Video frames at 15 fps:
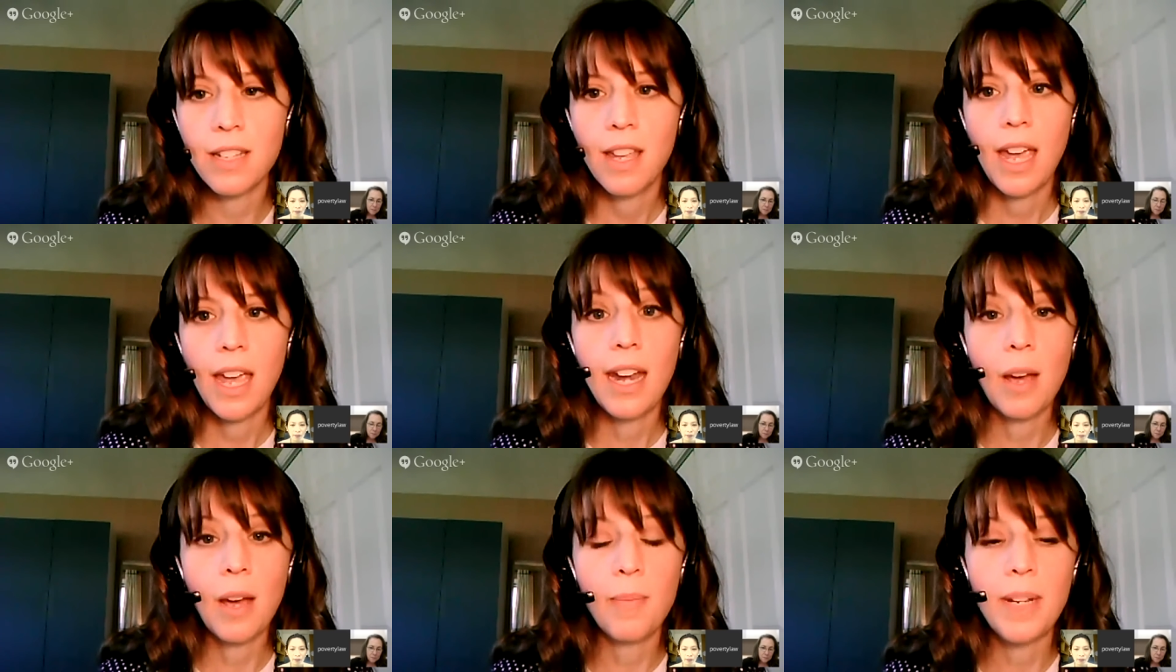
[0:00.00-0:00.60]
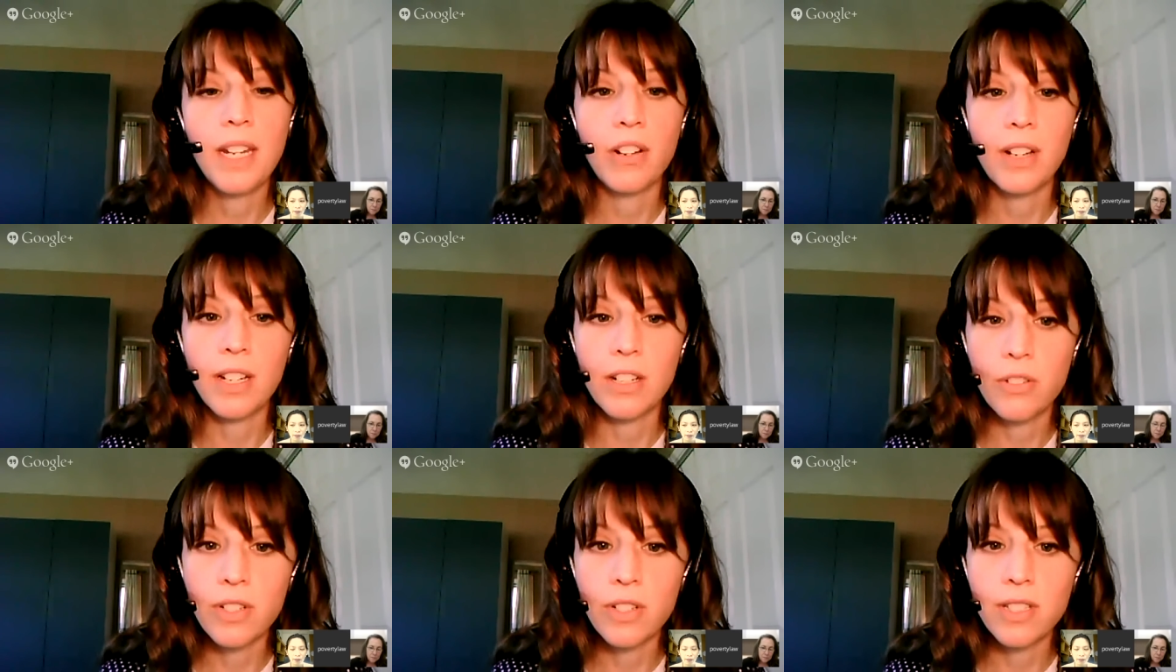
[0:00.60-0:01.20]
and how many are
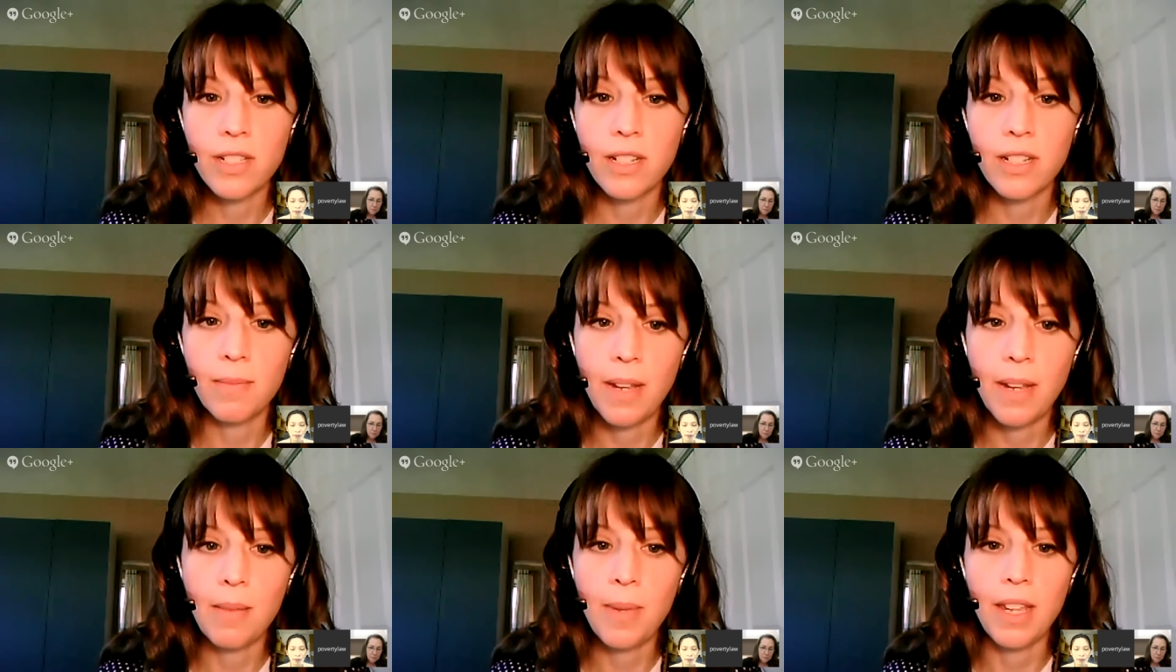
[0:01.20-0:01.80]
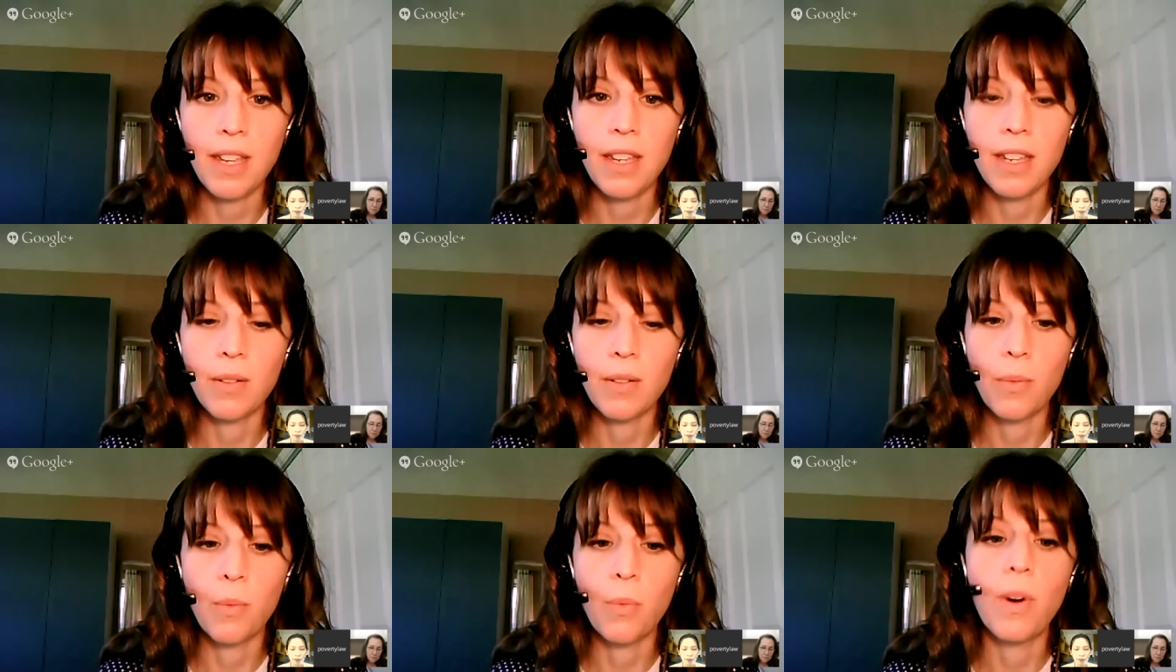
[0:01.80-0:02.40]
interested in maybe
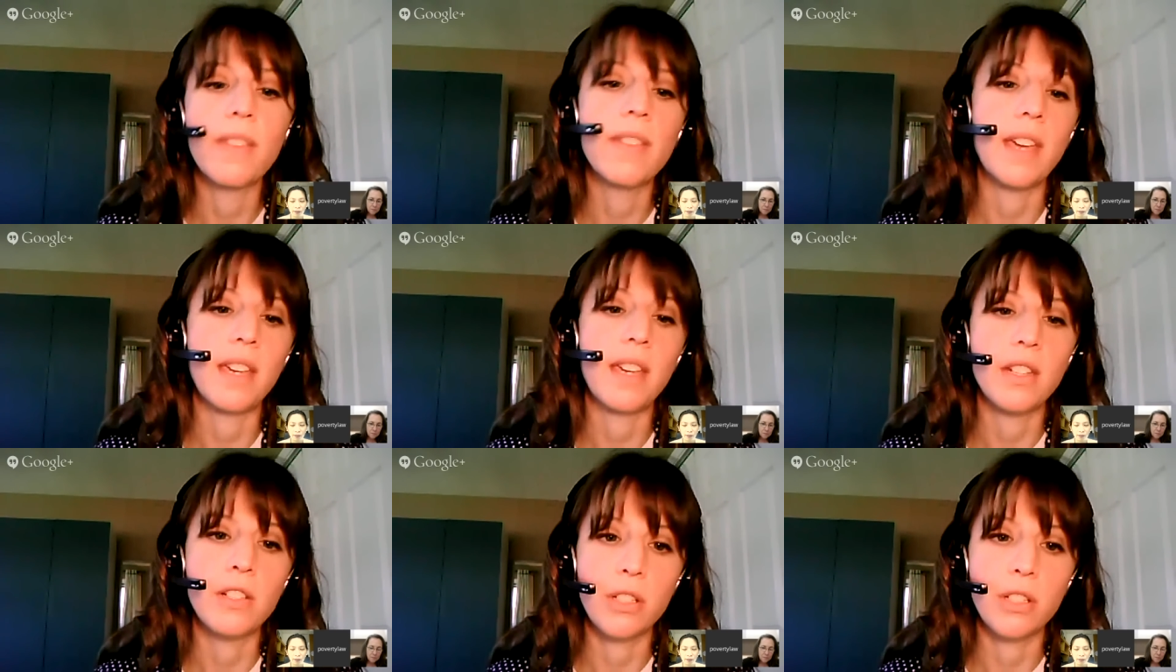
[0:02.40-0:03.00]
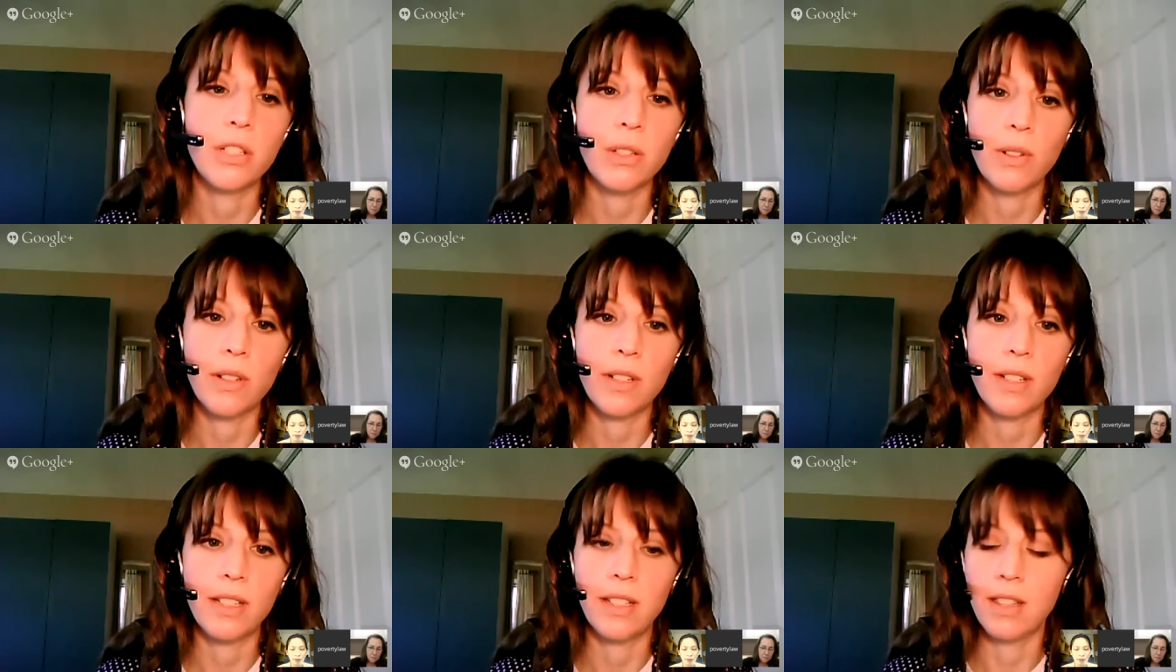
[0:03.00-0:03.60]
what they can do
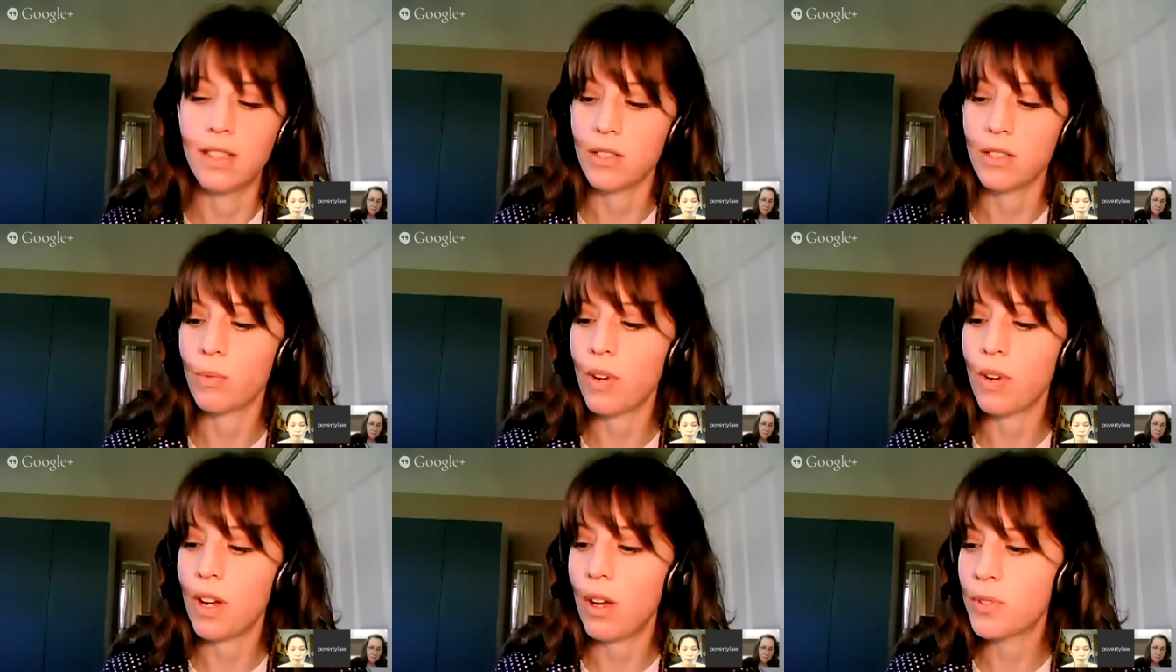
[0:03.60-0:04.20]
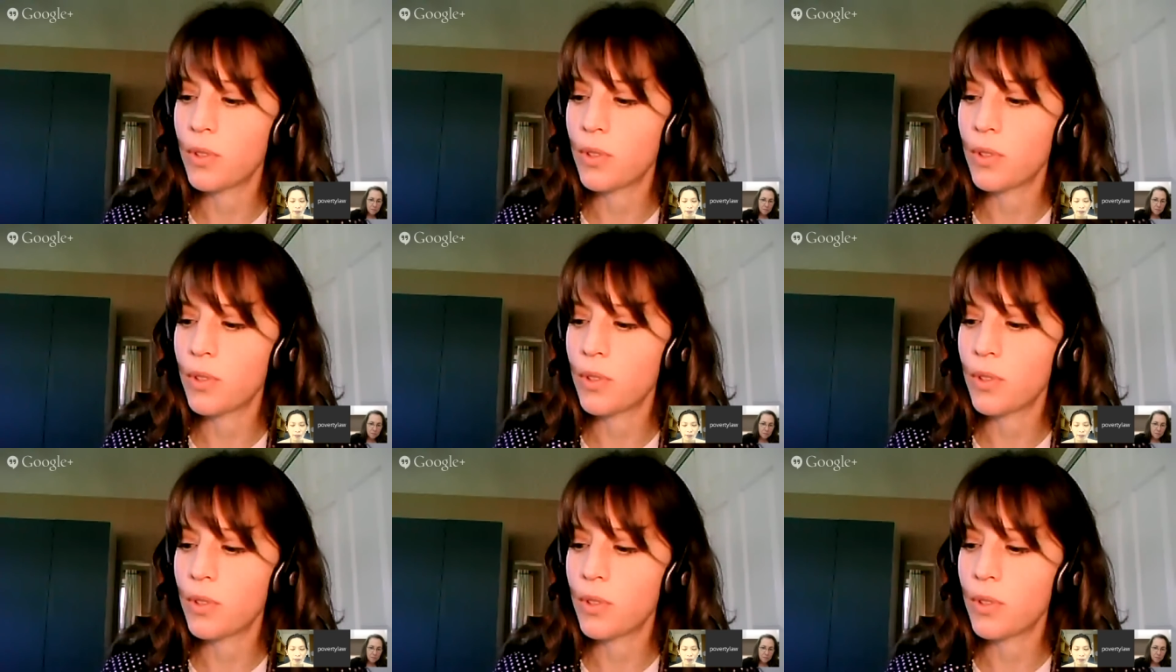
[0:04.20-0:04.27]
in this realm.